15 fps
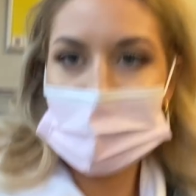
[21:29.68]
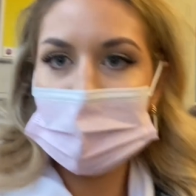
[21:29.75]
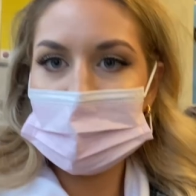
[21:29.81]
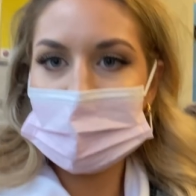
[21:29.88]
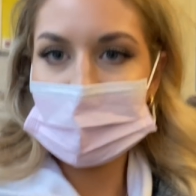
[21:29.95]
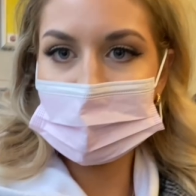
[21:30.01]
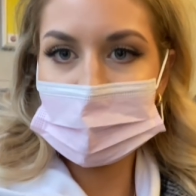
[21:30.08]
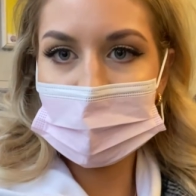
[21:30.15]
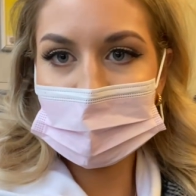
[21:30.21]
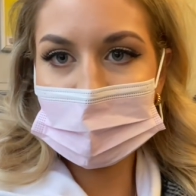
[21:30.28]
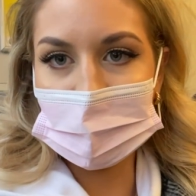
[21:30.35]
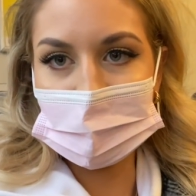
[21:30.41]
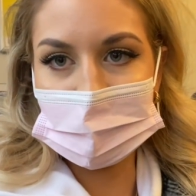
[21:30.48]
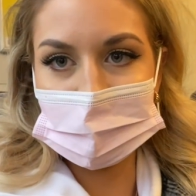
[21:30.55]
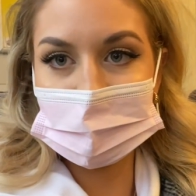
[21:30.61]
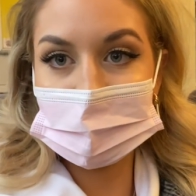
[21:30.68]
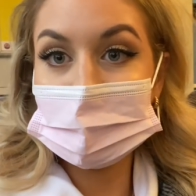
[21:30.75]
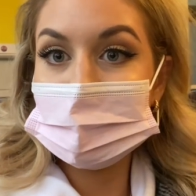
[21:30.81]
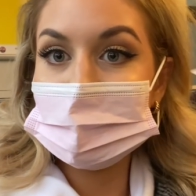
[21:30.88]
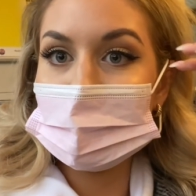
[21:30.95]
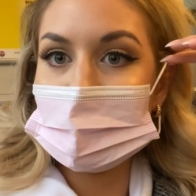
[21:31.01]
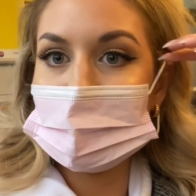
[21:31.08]
leather leggings.
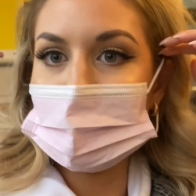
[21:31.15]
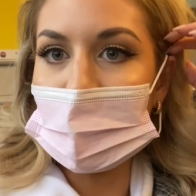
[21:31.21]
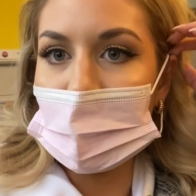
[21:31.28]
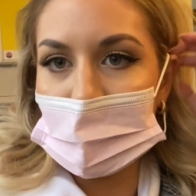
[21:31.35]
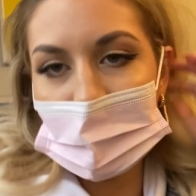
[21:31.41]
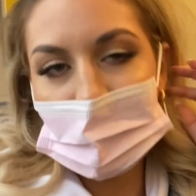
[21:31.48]
So yeah,